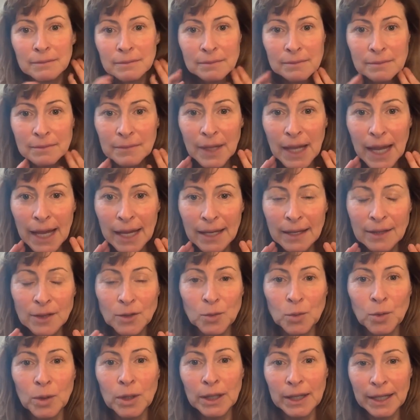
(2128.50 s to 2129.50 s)
Neck
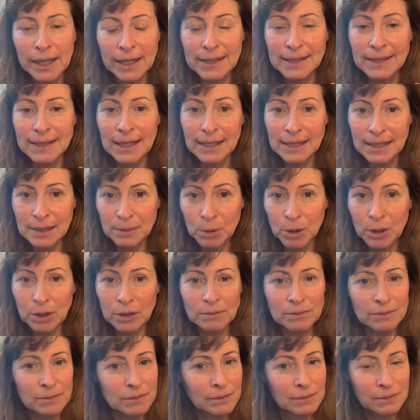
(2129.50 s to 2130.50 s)
is really
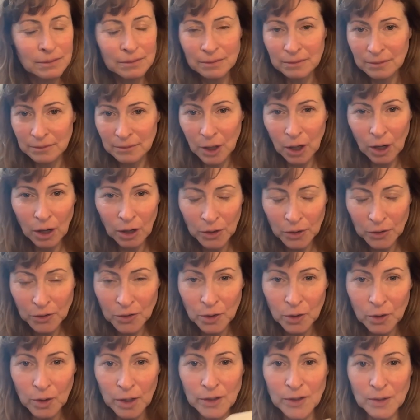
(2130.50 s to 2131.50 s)
accessible. All those
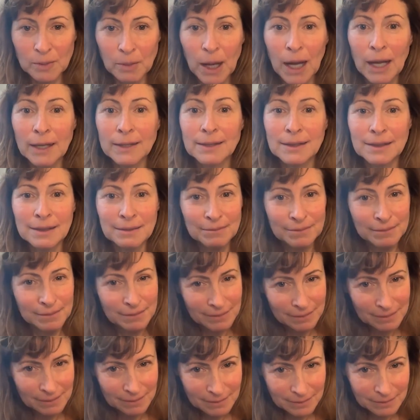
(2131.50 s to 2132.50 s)
are great spots.
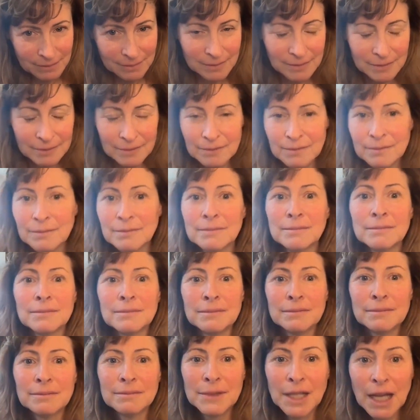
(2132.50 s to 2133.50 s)

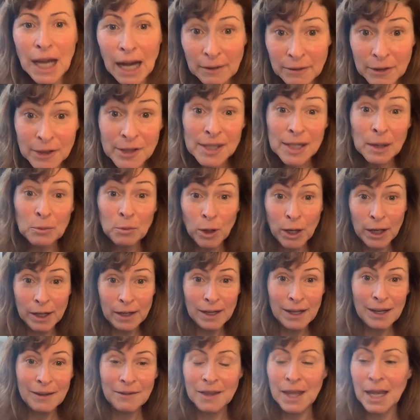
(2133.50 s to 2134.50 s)
Cover someone
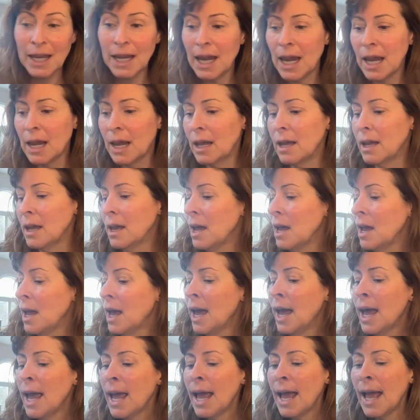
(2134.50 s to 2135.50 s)
if they need it.
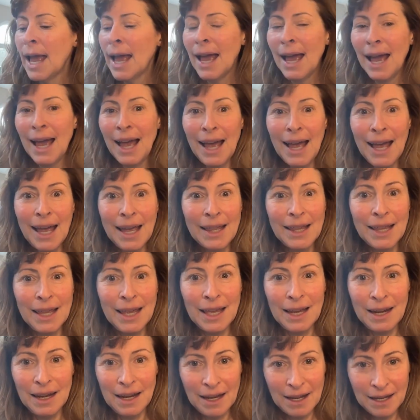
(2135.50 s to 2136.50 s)
And
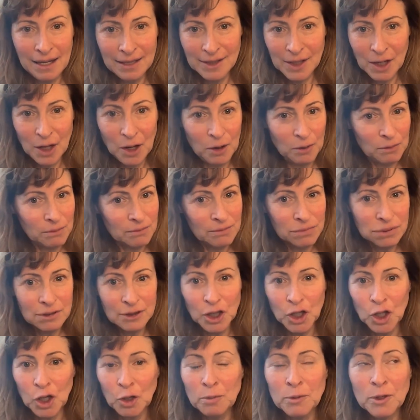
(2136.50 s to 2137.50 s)
then, so
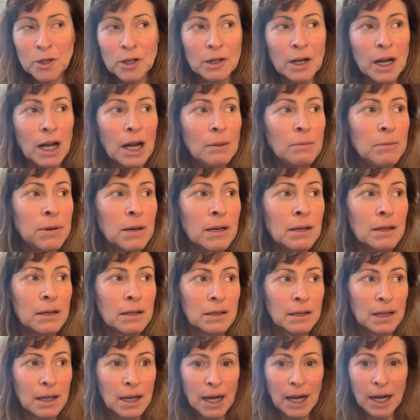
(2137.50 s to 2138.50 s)
gooped her up,
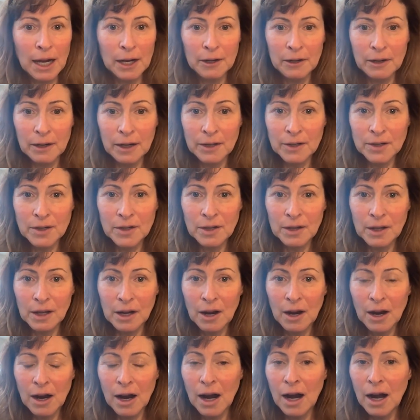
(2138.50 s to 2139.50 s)
got her into the
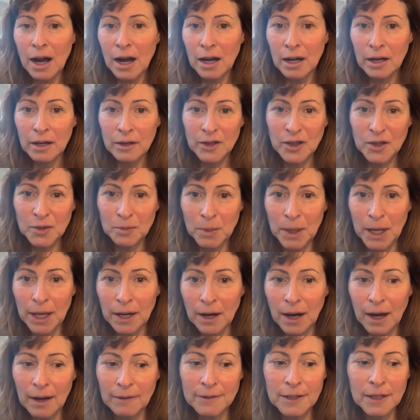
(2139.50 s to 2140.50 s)
car, sped
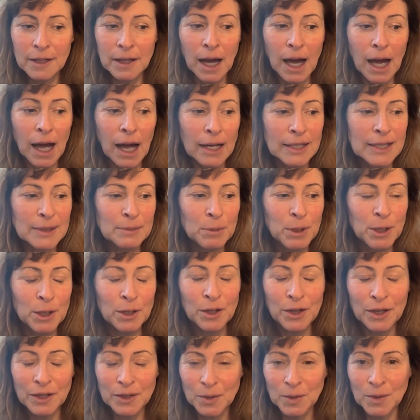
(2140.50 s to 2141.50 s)
off to the
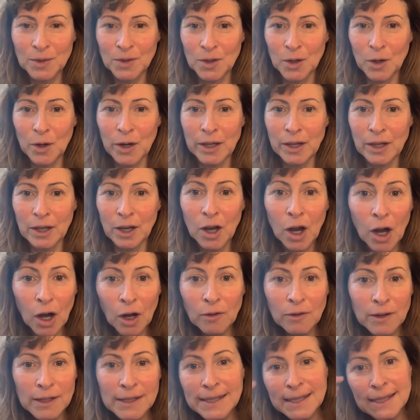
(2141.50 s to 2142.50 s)
hospital. This was during the
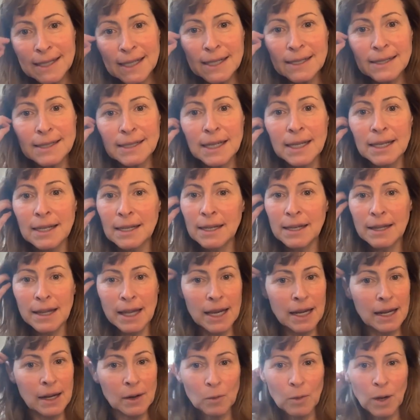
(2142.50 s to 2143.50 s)
COVID season.
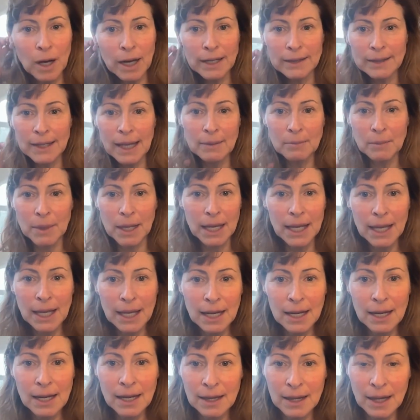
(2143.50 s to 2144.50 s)
They didn't want to let me in.